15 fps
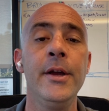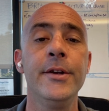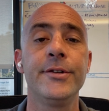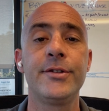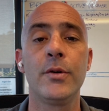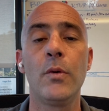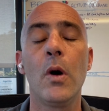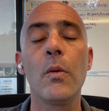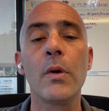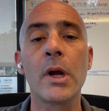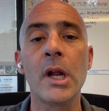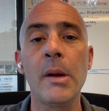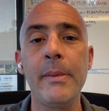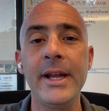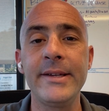So what we're
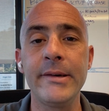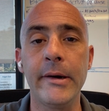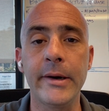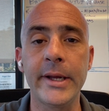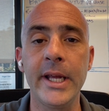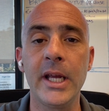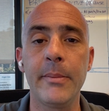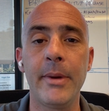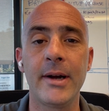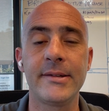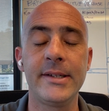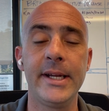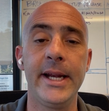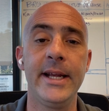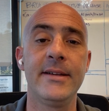going to be talking about
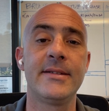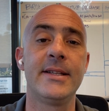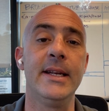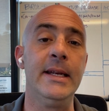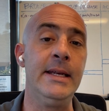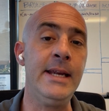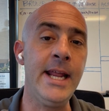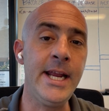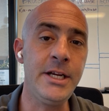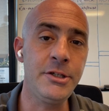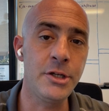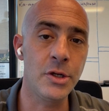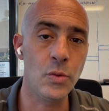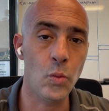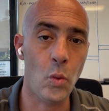today is the
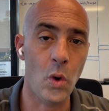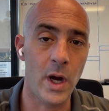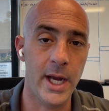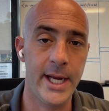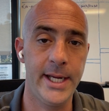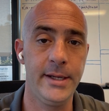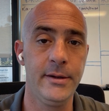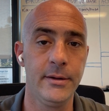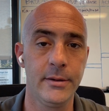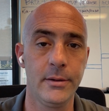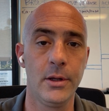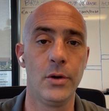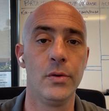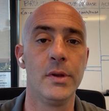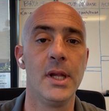nationwide
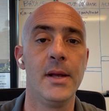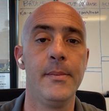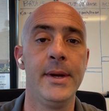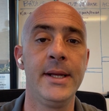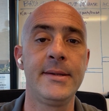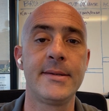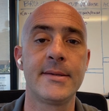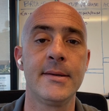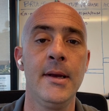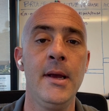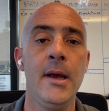loan limits,